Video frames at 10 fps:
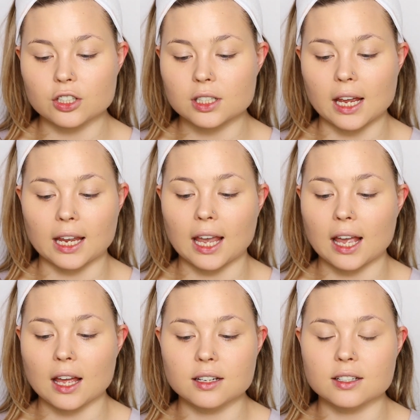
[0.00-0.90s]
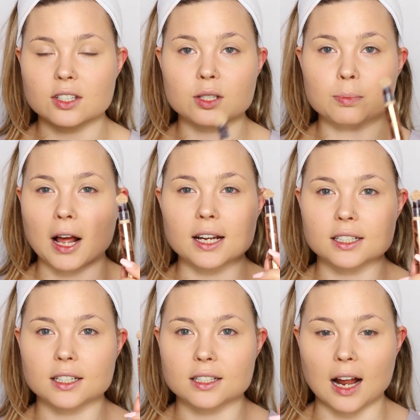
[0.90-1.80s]
just like
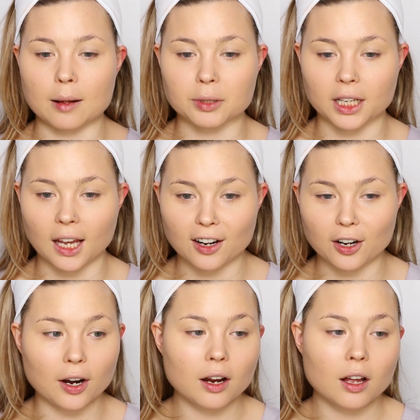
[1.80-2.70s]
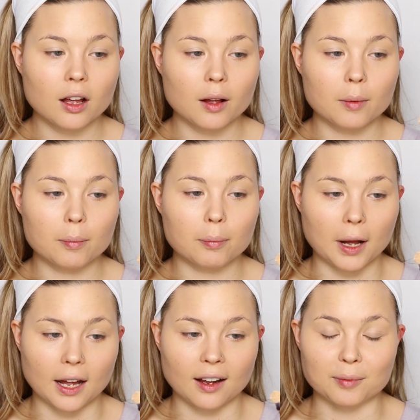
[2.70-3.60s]
despise this applicator,
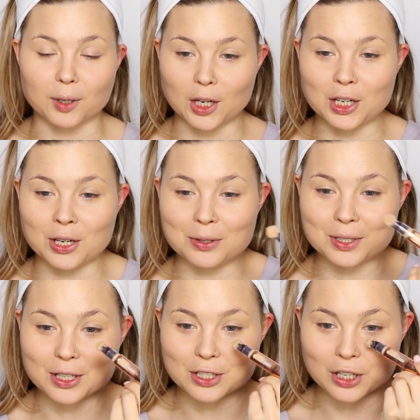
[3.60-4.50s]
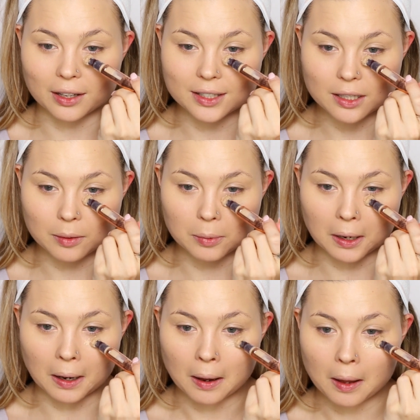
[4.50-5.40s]
but I'm gonna use the Charlotte
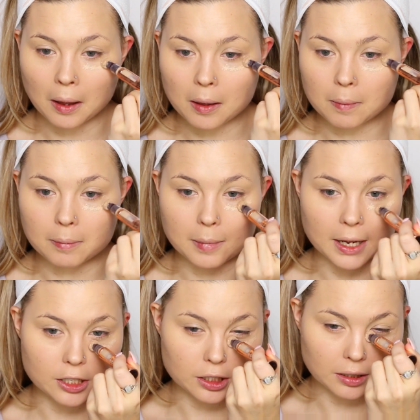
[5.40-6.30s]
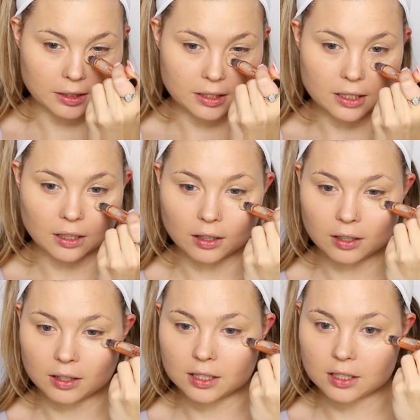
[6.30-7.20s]
Tilbury Magic
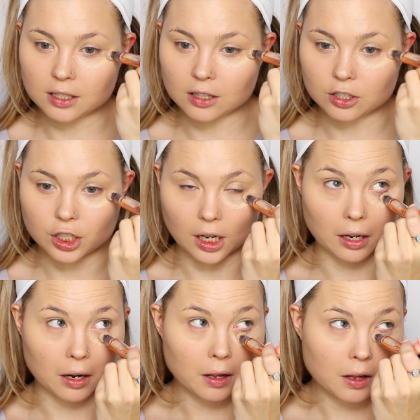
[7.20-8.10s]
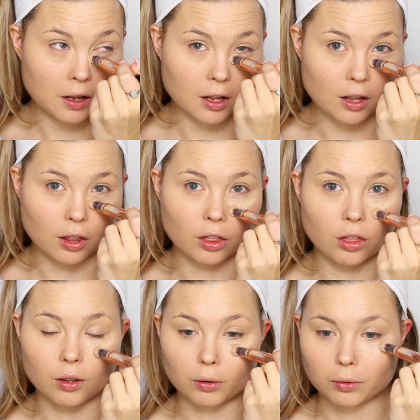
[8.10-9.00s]
Concealer. This is in the shade
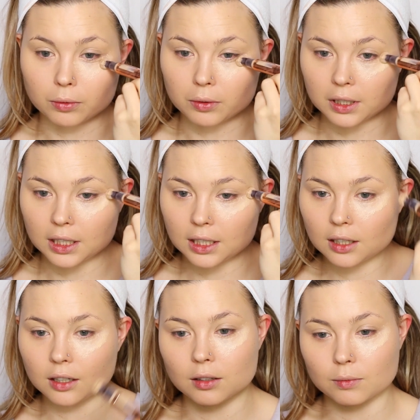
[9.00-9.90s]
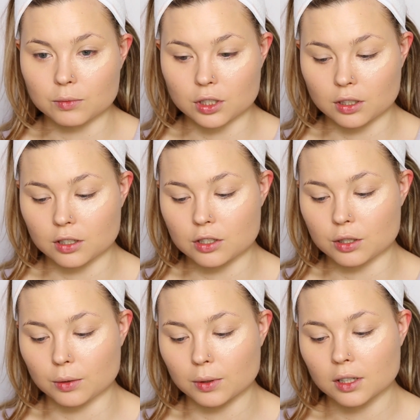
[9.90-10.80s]
3. Just gonna
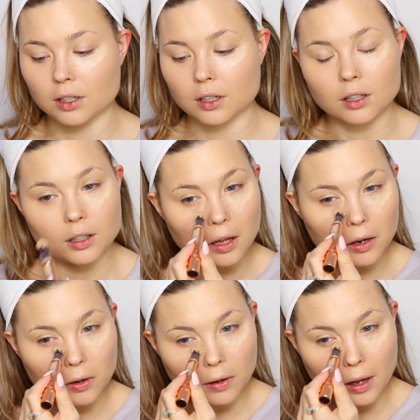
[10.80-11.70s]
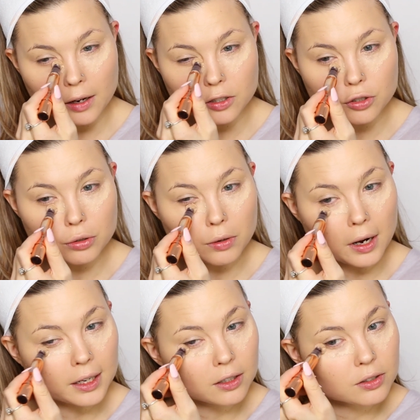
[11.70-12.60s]
do little kind of
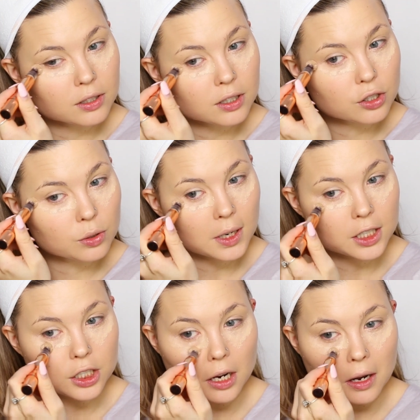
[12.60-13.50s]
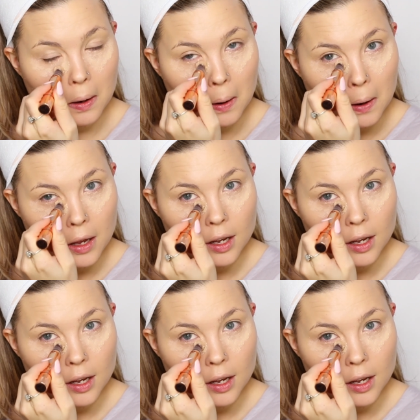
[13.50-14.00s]
triangle situation.